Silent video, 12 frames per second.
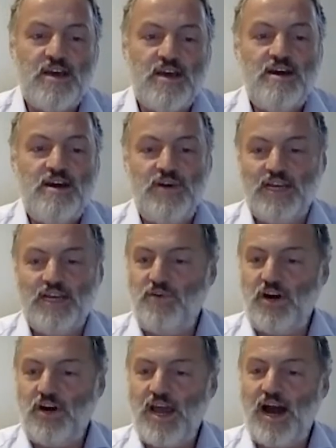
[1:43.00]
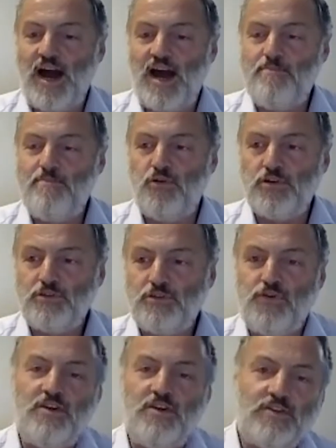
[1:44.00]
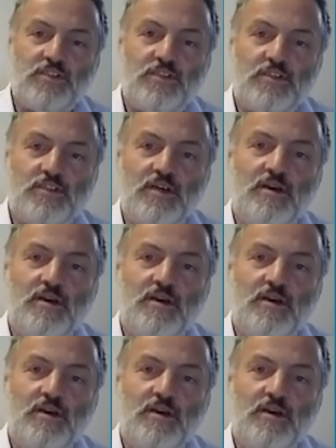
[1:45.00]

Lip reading: We get a very high burst frequency.